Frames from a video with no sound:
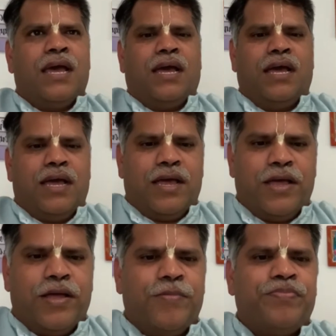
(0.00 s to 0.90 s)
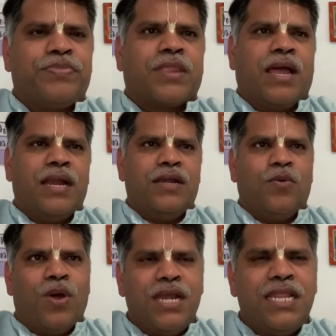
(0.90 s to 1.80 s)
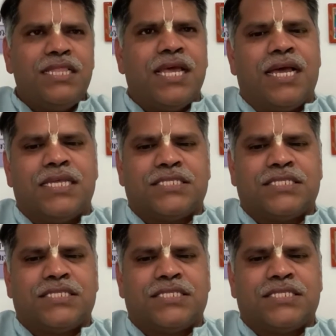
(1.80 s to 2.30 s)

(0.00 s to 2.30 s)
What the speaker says: and only the